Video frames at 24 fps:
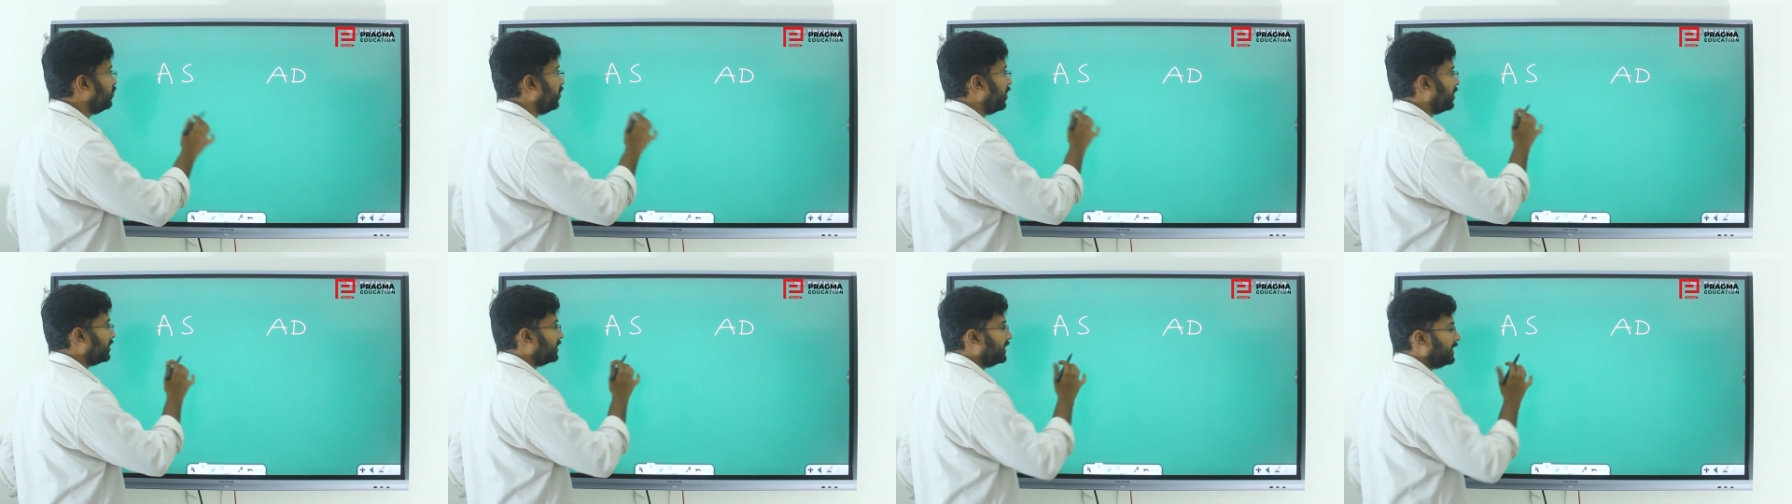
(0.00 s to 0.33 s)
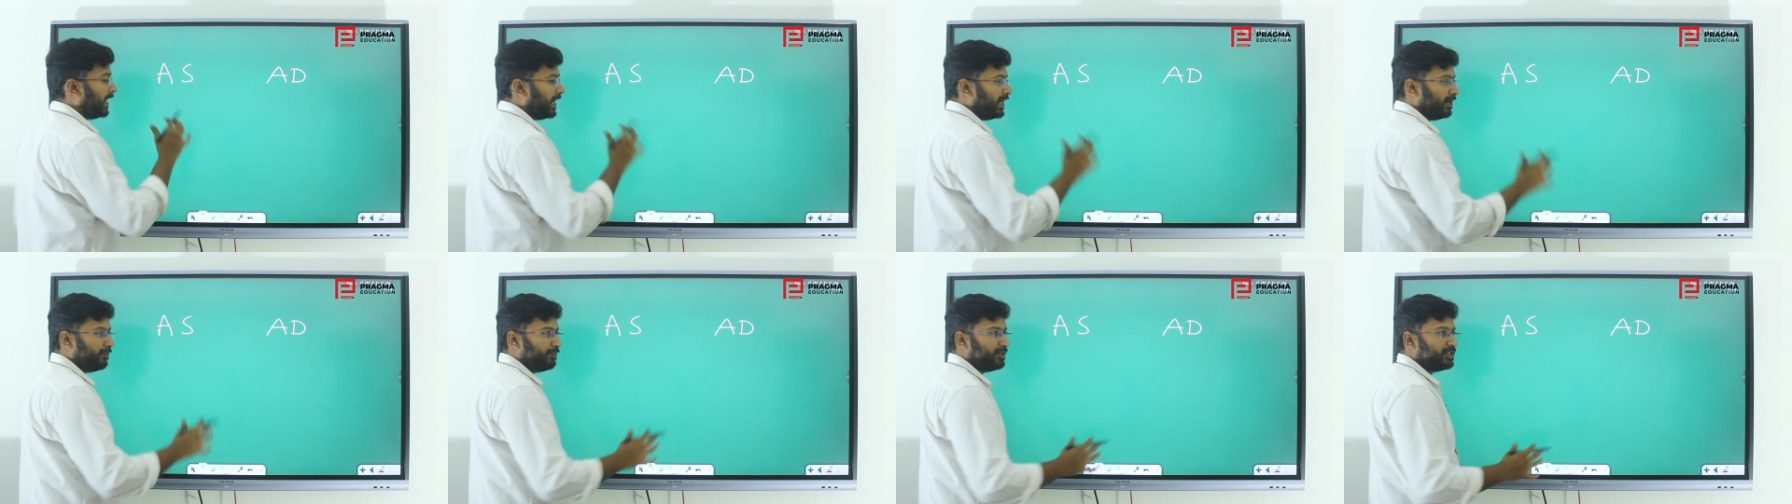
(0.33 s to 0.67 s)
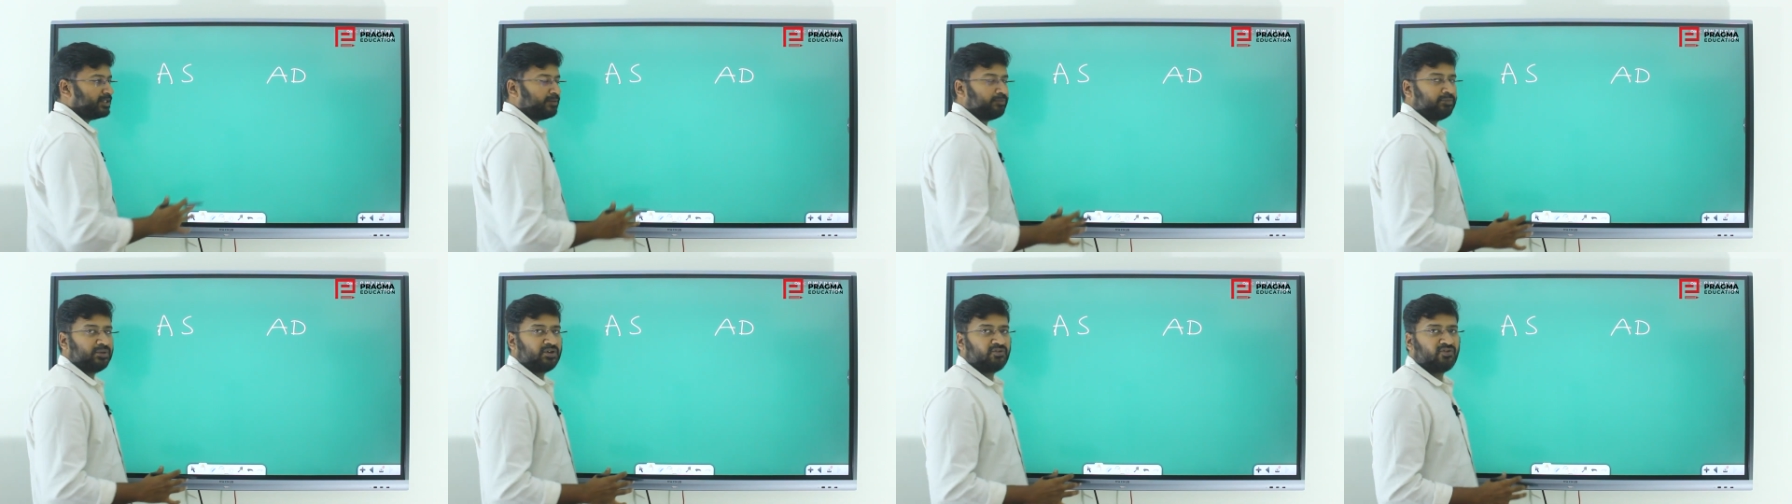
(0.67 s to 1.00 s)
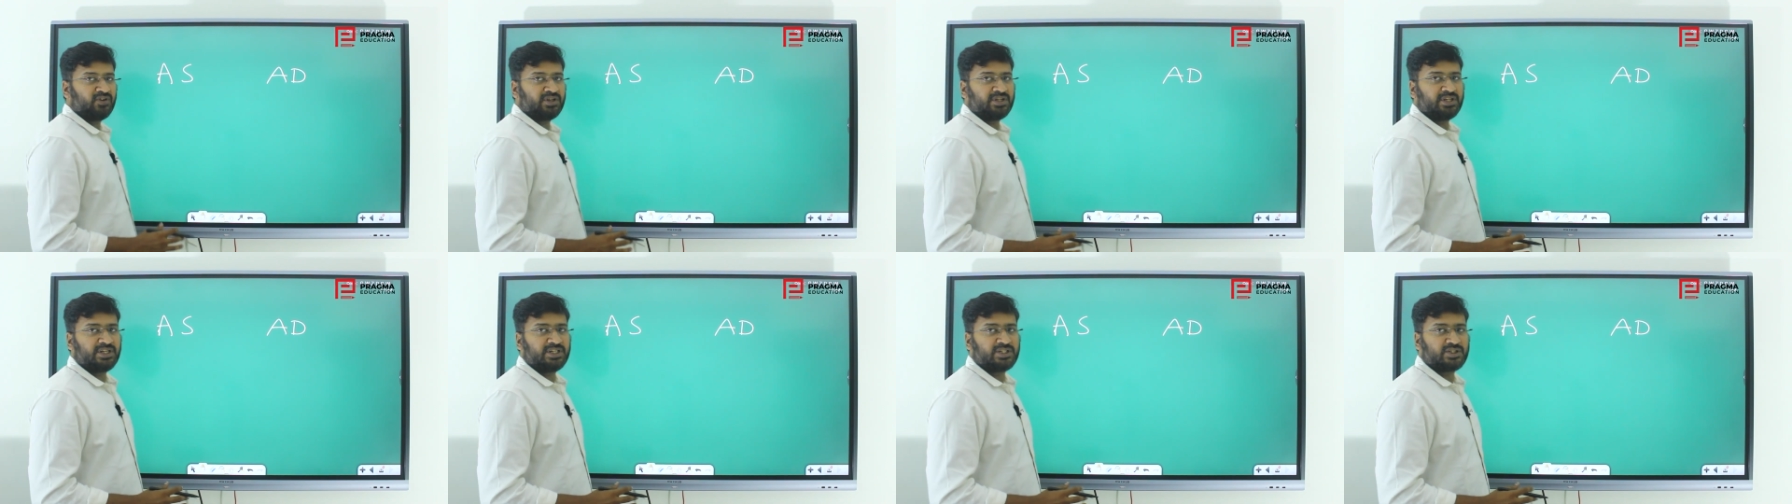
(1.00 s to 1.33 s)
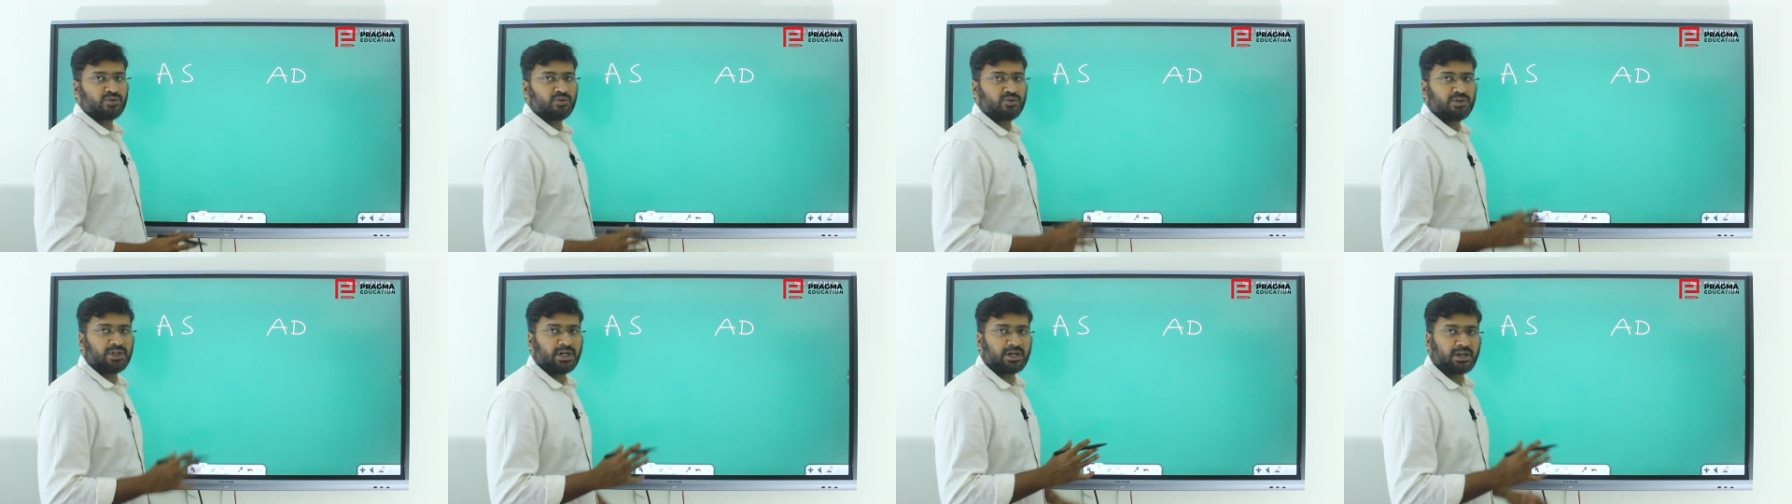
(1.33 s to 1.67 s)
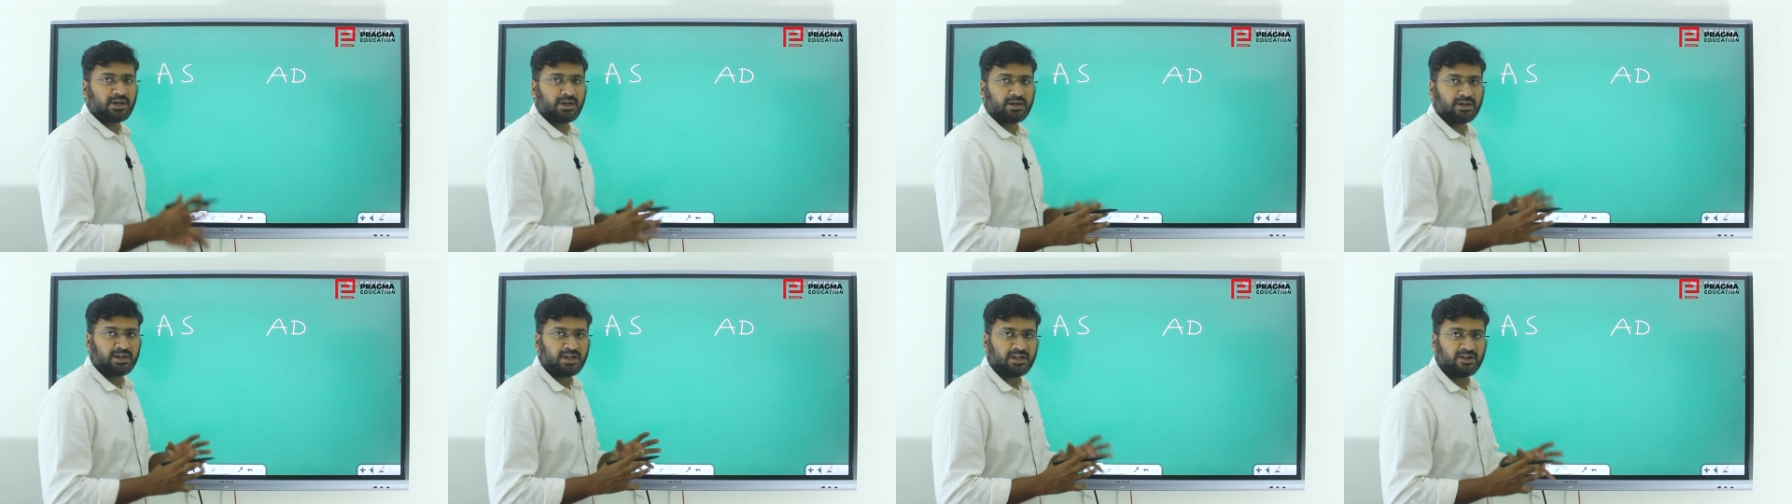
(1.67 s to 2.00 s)
or the dynamism between these two
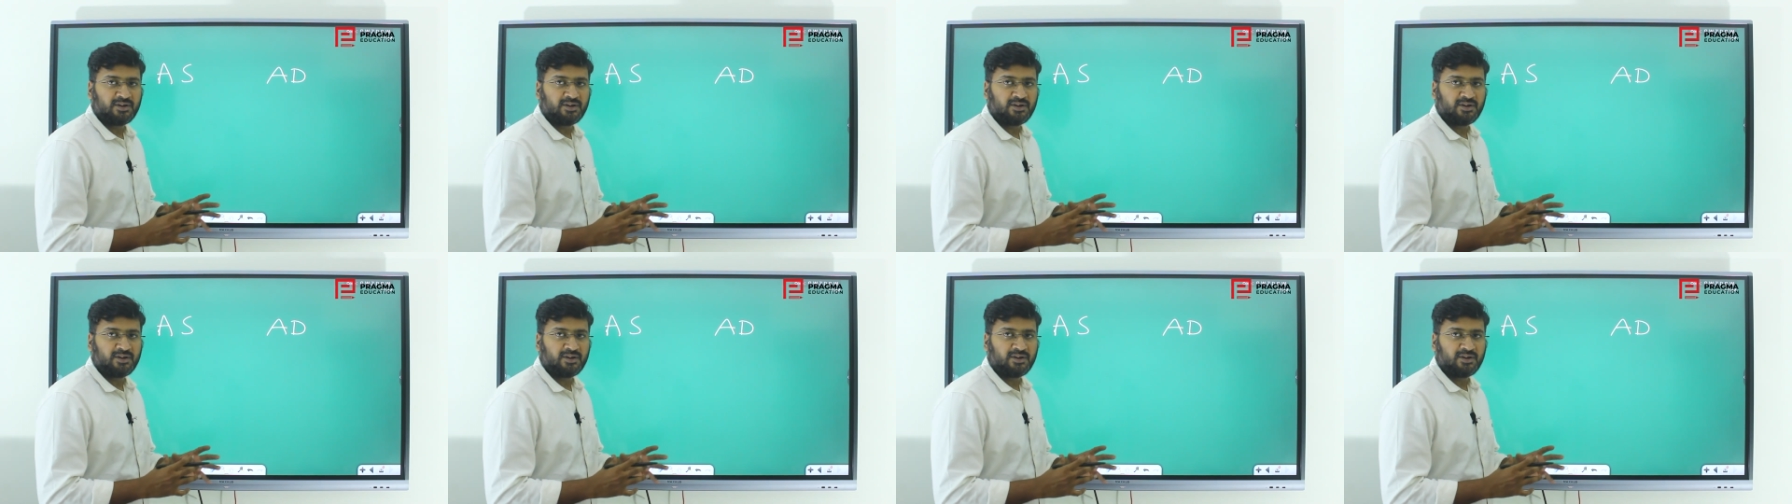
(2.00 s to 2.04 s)
that